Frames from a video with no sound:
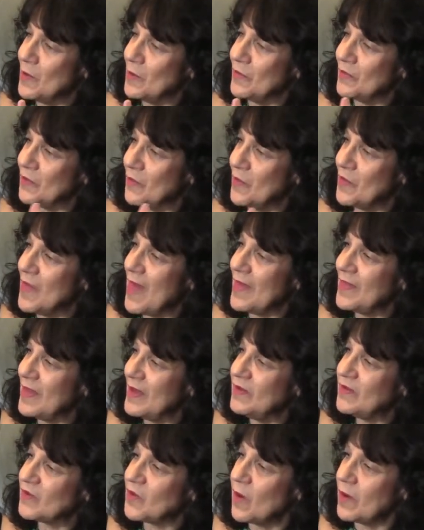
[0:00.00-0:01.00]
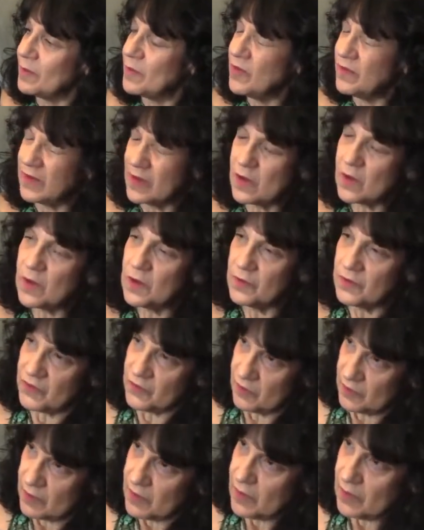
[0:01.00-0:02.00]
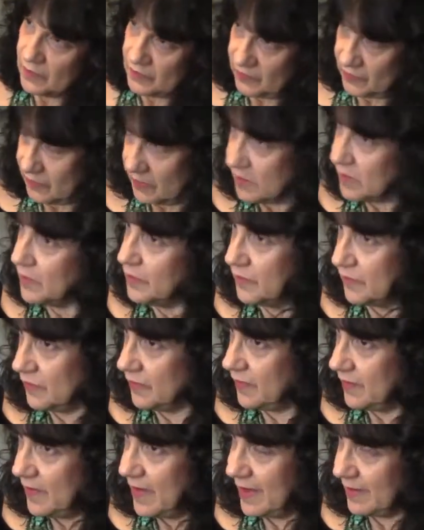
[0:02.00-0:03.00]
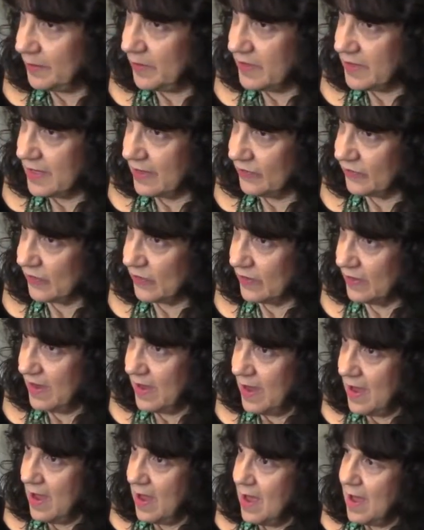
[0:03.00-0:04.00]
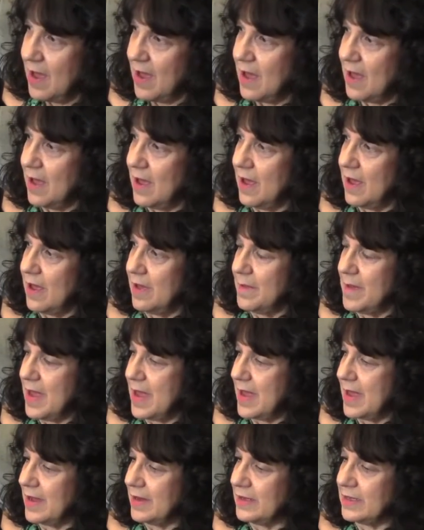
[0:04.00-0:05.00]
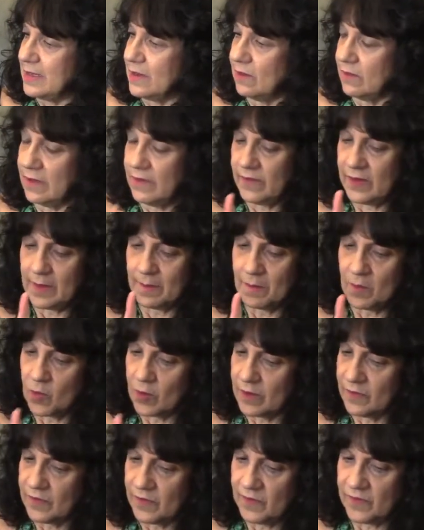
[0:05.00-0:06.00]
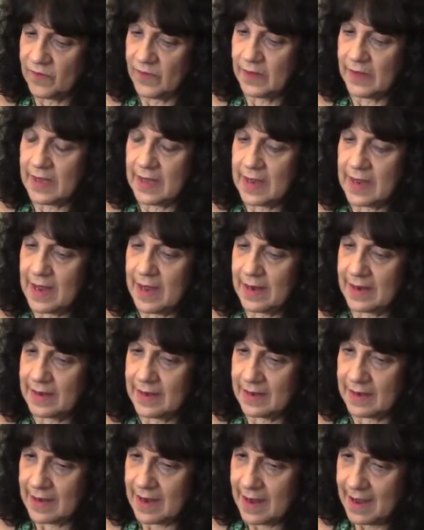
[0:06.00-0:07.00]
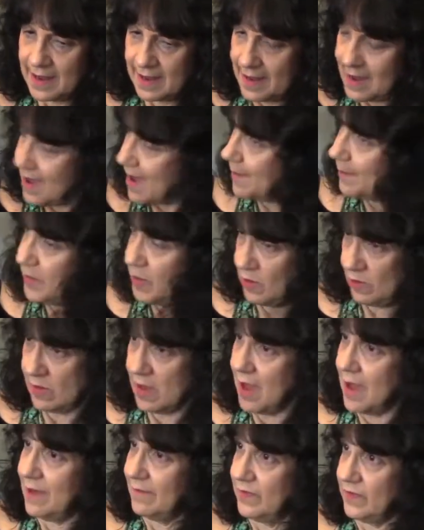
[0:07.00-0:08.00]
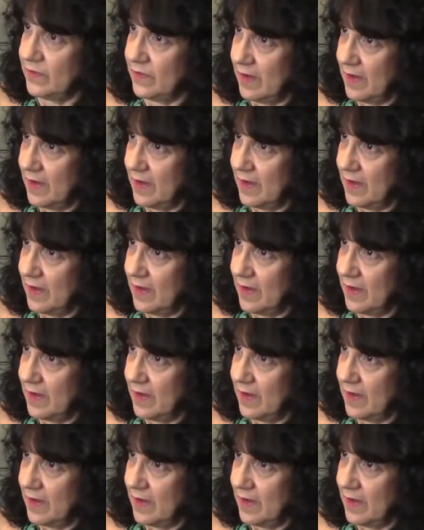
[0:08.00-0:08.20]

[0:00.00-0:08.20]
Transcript: so that they start moving closer and closer and closer to that potential, and living more fulfilling and happier lives.